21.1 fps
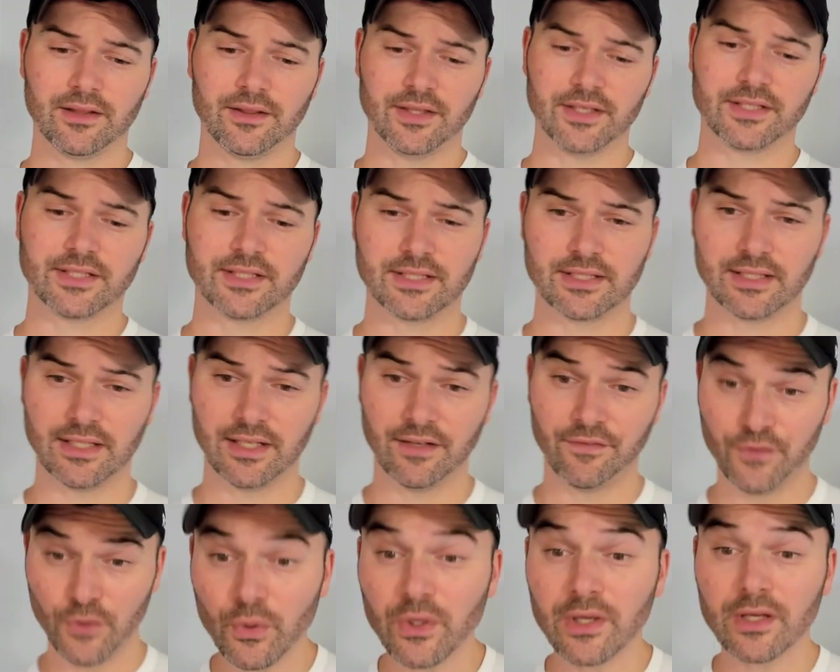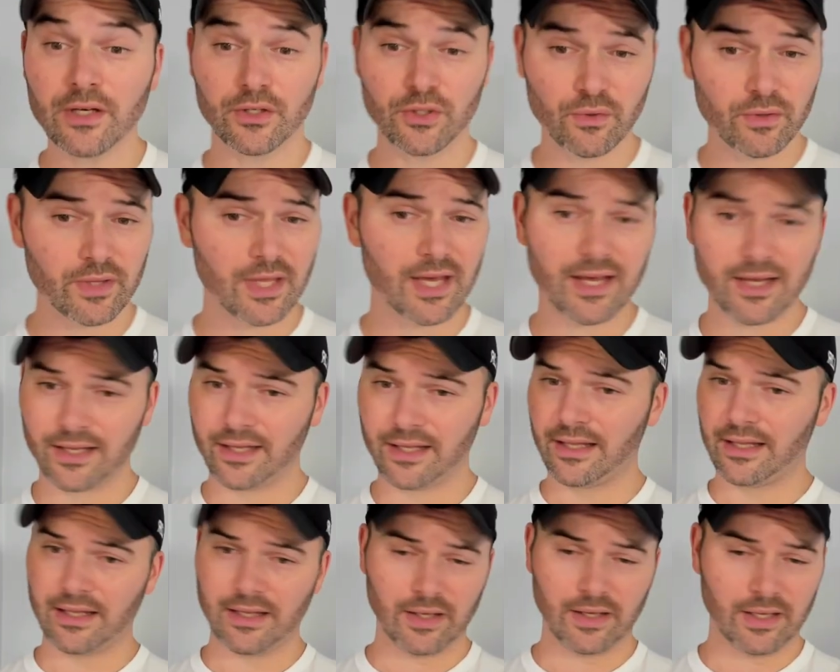If you can do that
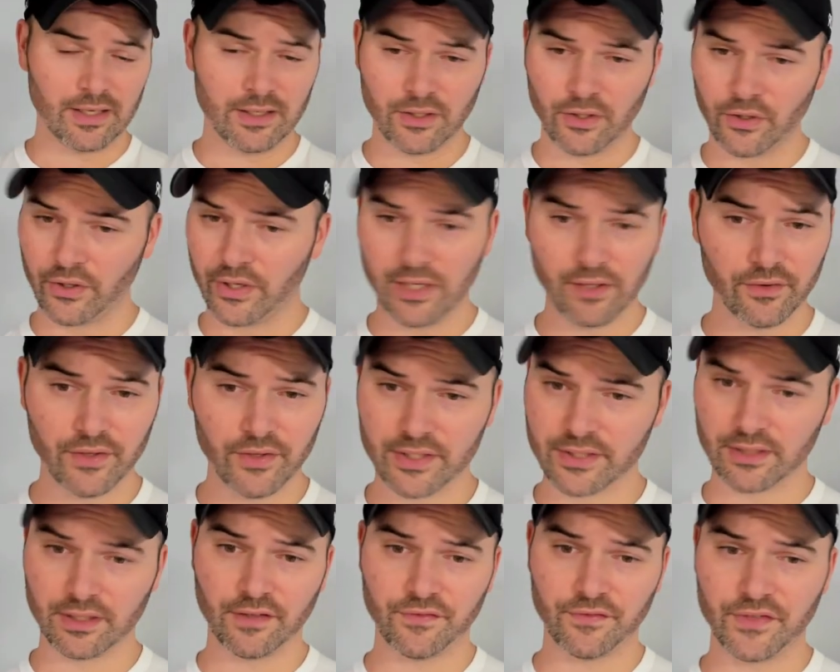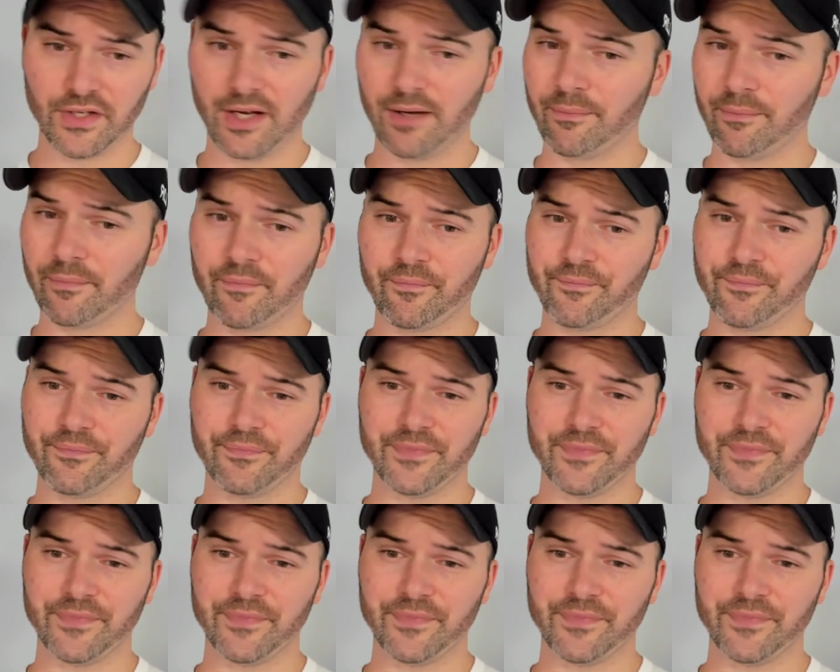and your heel doesn't lift up,